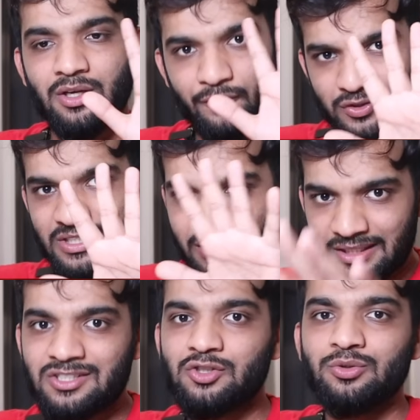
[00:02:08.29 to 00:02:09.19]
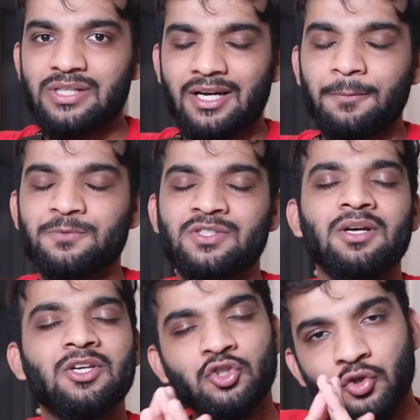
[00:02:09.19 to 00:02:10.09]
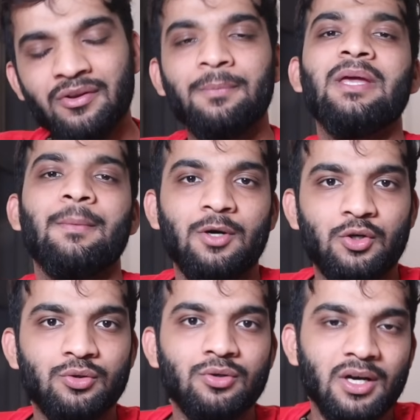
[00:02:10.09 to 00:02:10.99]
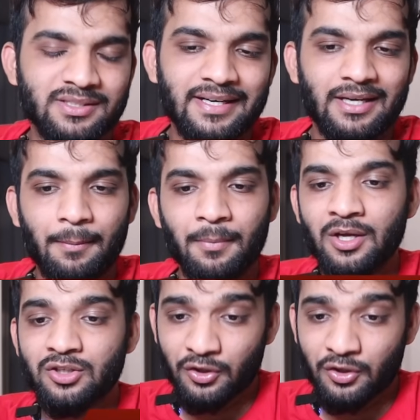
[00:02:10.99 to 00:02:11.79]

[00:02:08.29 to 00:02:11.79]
If you see these two setups, you will be able to set it up.